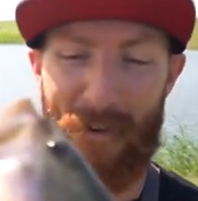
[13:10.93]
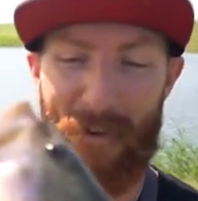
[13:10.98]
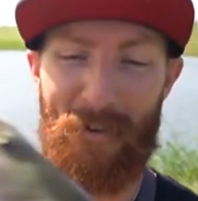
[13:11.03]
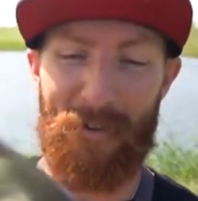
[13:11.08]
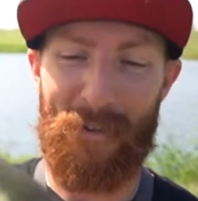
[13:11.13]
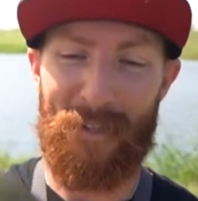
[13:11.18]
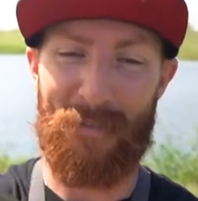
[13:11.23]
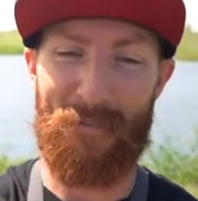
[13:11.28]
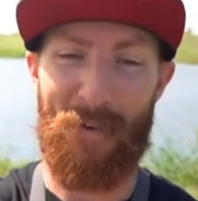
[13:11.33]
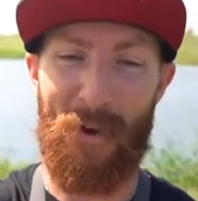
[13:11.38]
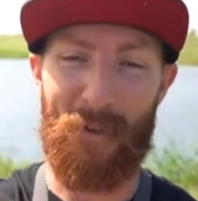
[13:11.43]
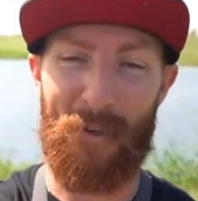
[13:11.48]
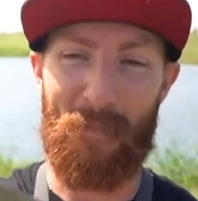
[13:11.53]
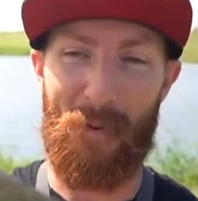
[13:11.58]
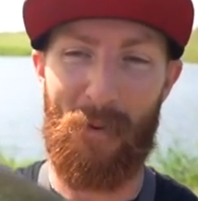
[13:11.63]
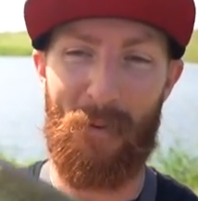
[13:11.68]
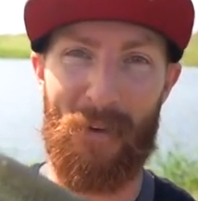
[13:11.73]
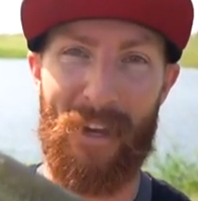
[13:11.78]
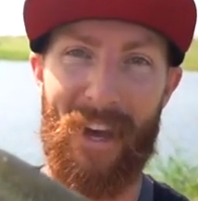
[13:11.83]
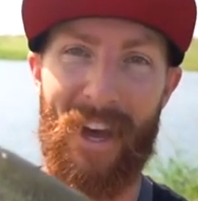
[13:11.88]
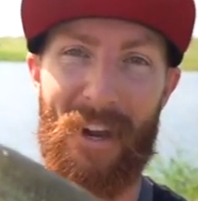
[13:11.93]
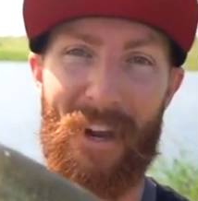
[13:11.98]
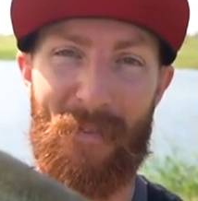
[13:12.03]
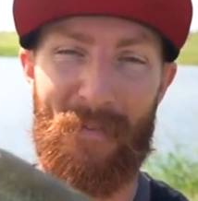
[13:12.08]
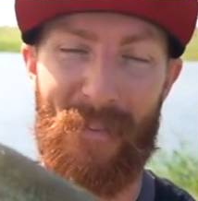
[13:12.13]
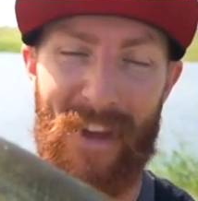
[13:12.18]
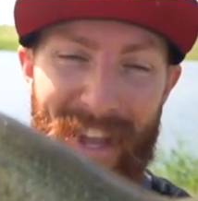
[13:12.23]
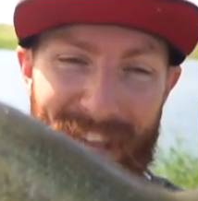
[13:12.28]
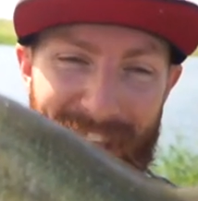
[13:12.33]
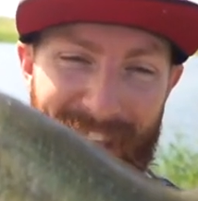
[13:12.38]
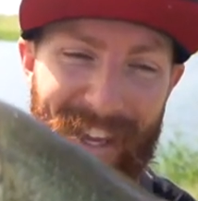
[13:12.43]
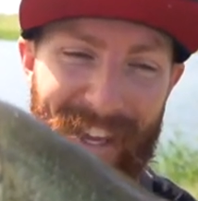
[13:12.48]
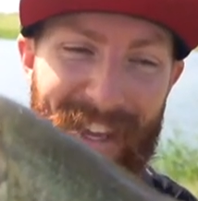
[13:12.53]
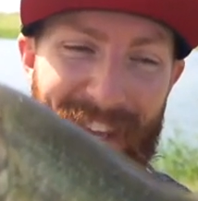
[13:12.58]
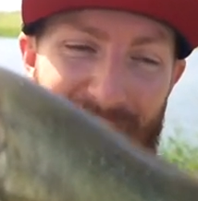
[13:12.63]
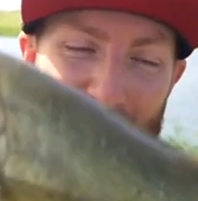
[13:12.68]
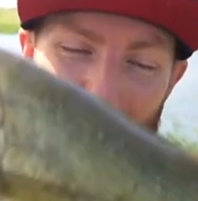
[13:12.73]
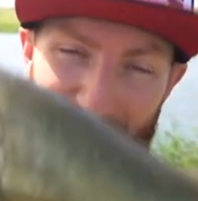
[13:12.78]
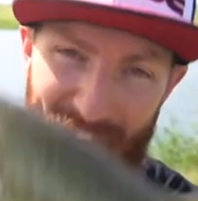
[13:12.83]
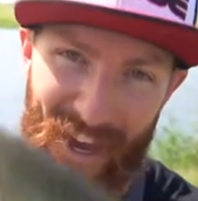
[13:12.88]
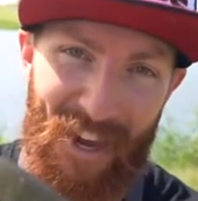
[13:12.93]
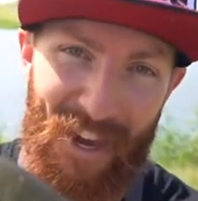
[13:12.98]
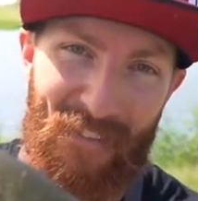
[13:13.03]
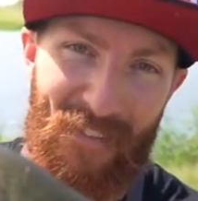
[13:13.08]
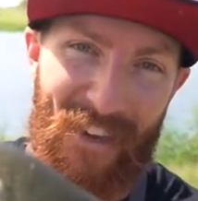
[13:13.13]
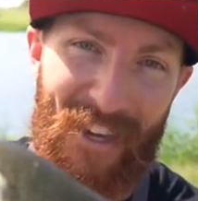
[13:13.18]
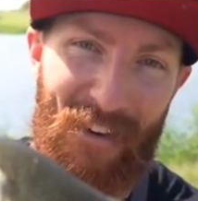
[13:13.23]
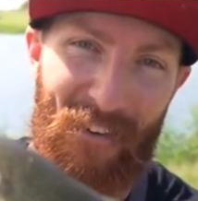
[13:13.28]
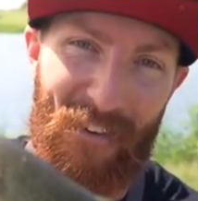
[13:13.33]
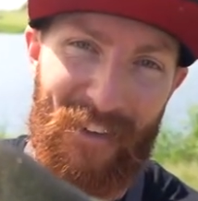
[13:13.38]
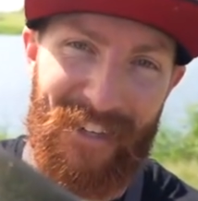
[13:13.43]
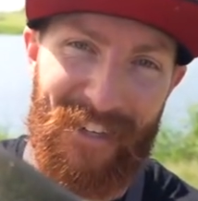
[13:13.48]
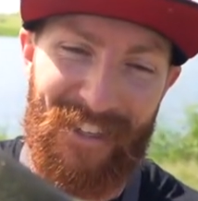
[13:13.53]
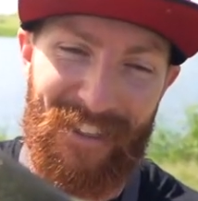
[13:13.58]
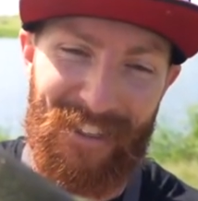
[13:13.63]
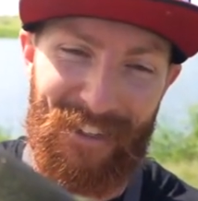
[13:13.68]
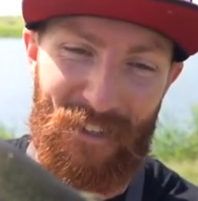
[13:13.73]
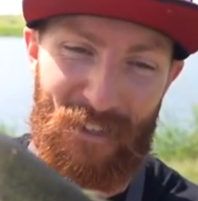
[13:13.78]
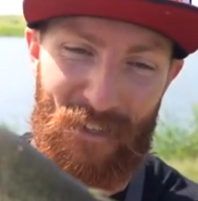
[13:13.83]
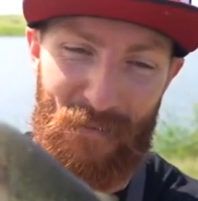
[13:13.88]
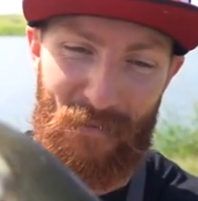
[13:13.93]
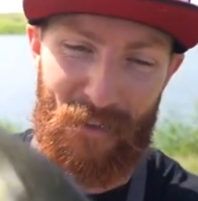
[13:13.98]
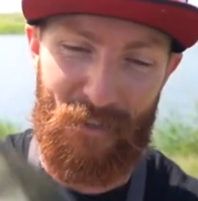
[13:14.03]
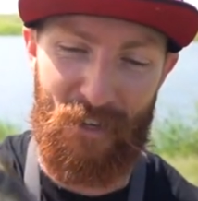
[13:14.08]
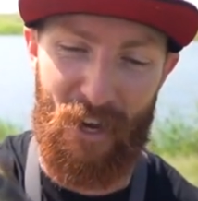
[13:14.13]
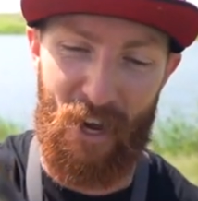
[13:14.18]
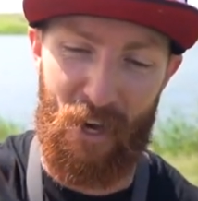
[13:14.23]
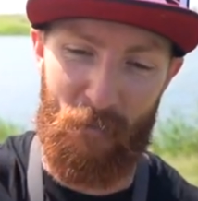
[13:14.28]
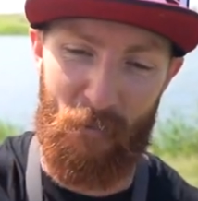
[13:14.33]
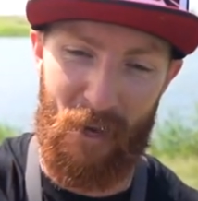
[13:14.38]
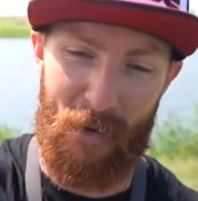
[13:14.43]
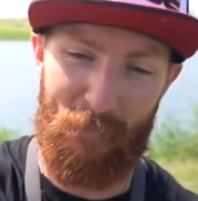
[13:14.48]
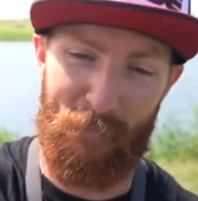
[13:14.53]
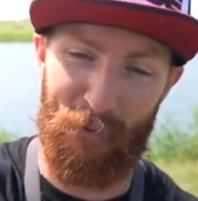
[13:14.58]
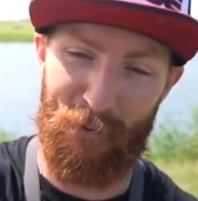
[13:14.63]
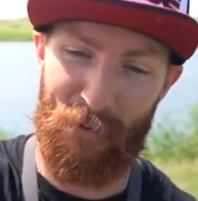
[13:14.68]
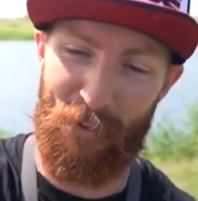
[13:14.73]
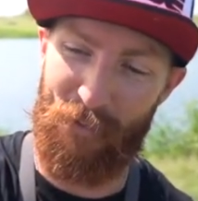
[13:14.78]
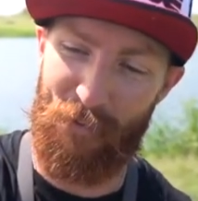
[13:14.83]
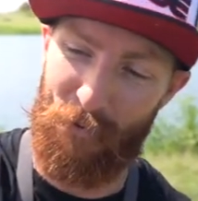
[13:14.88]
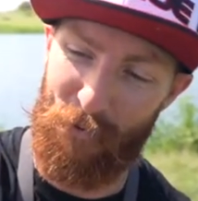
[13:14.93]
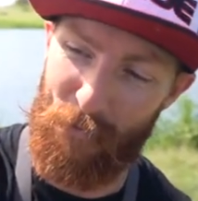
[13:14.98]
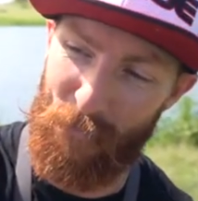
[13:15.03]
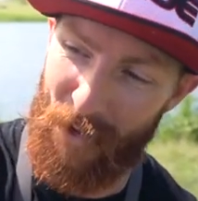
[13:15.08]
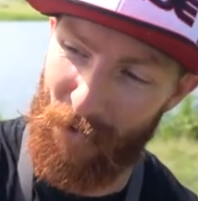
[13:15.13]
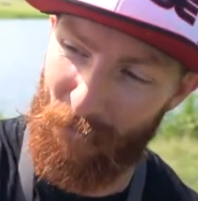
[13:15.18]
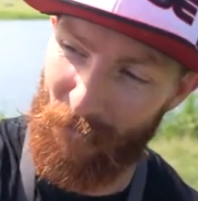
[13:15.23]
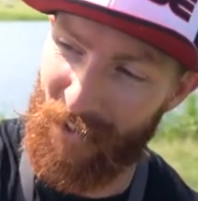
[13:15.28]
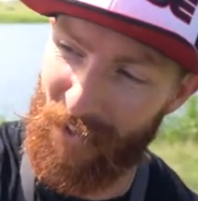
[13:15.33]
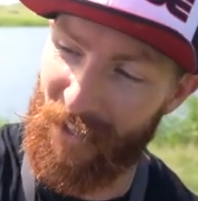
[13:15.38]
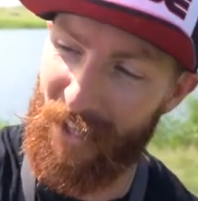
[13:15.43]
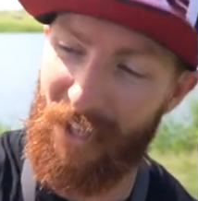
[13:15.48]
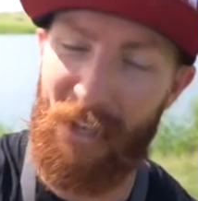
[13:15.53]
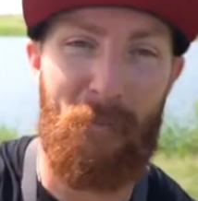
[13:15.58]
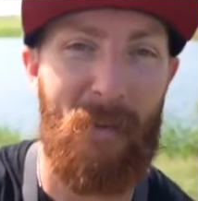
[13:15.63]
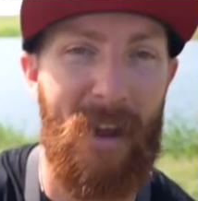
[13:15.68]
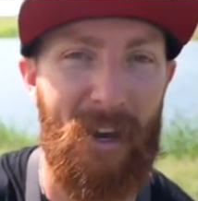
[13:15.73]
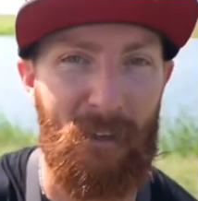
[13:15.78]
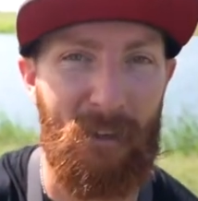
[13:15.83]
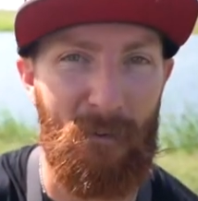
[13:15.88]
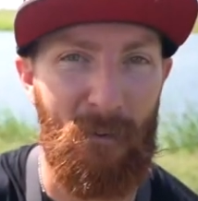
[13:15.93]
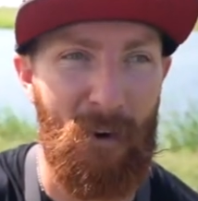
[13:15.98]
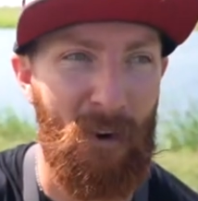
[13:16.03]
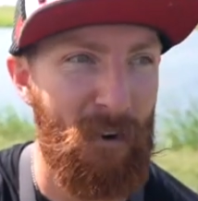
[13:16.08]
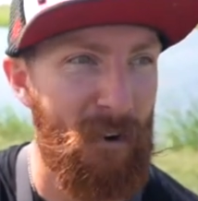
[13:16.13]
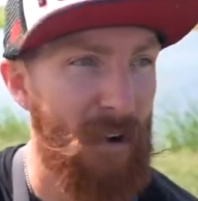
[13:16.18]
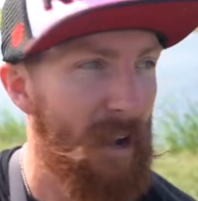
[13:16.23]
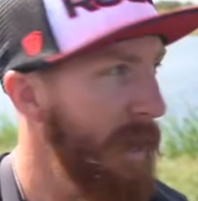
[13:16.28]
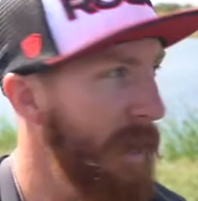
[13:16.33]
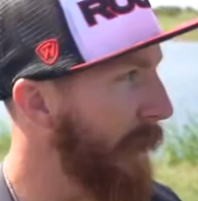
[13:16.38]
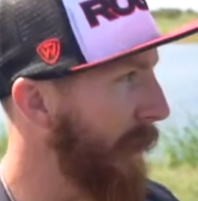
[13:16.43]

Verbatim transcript: Holy smokes, but we got him. Got him in and we didn't lose him. The chatterbait pulling through, man. We're gonna get him back in the water.